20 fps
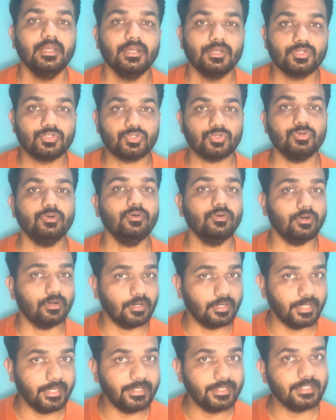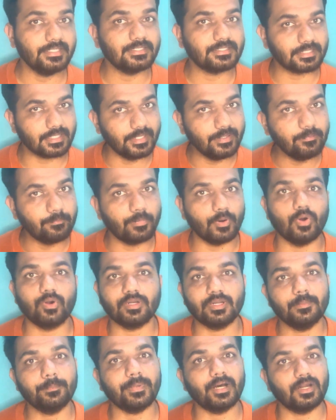So it is
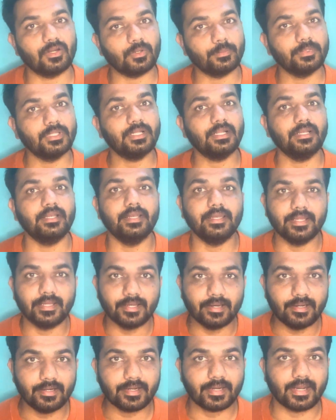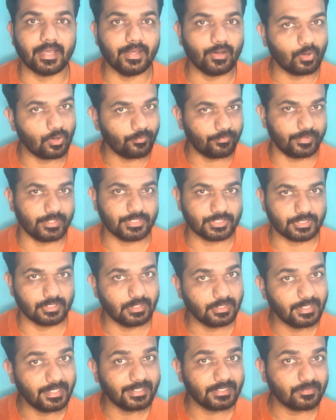important part of the clinical trial operation,
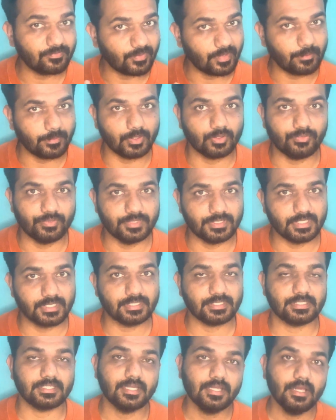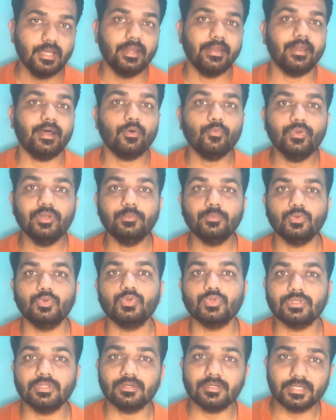that is the pharmacovigilance. Now we'll move
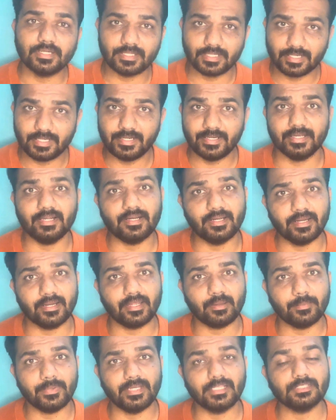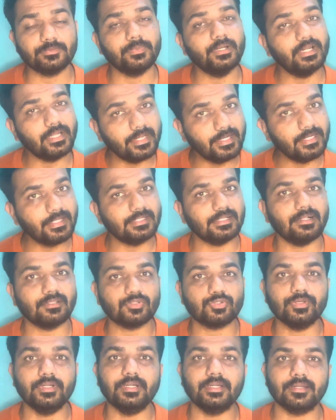to the clinical data management. It is
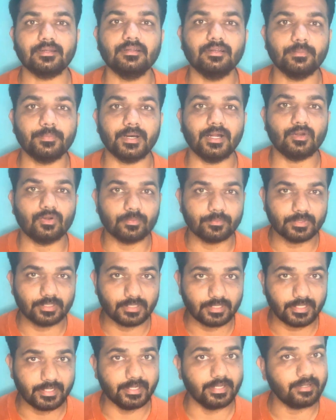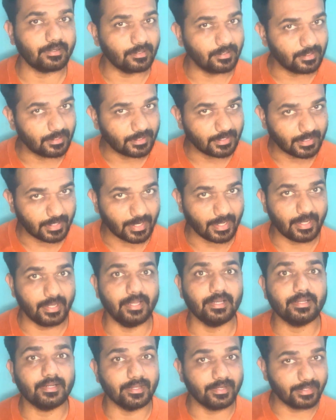also internal part of the clinical
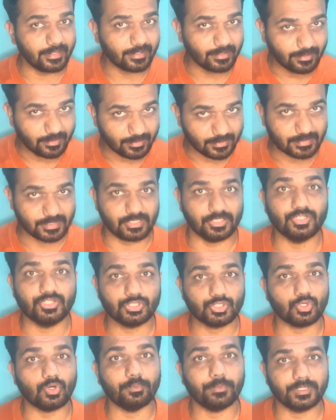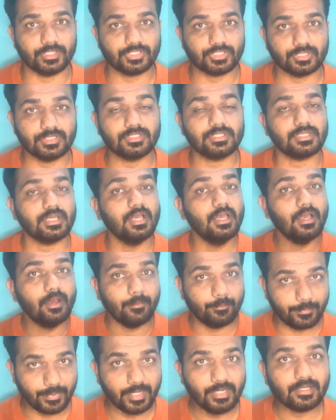trial, clinical research operations.
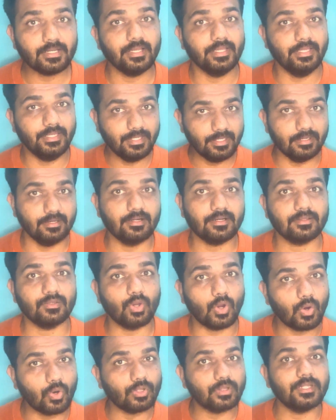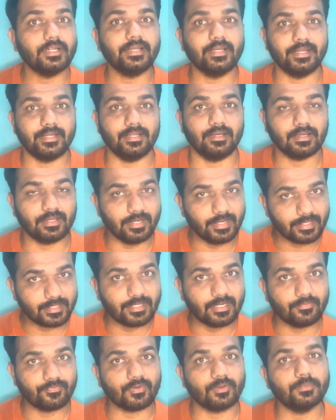But here all the data
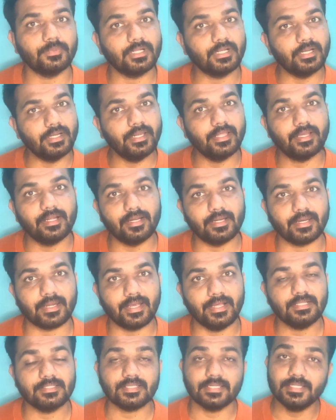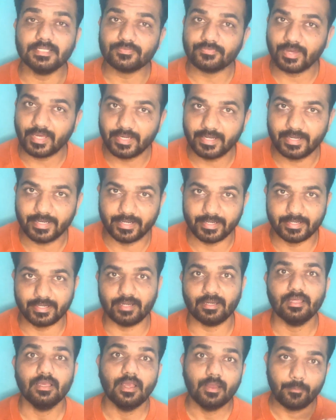collected from the clinical trials is
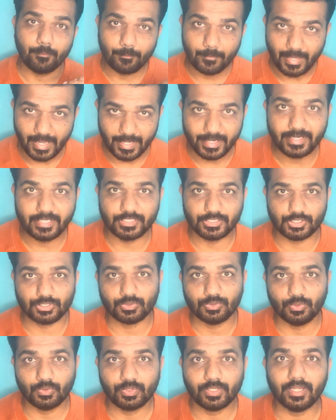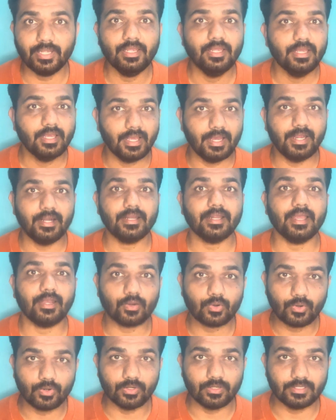validated, managed, okay, and
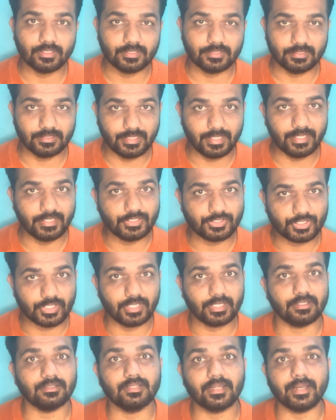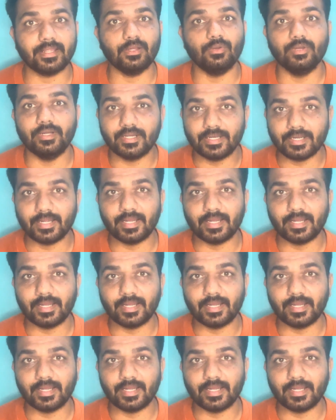they check the regulatory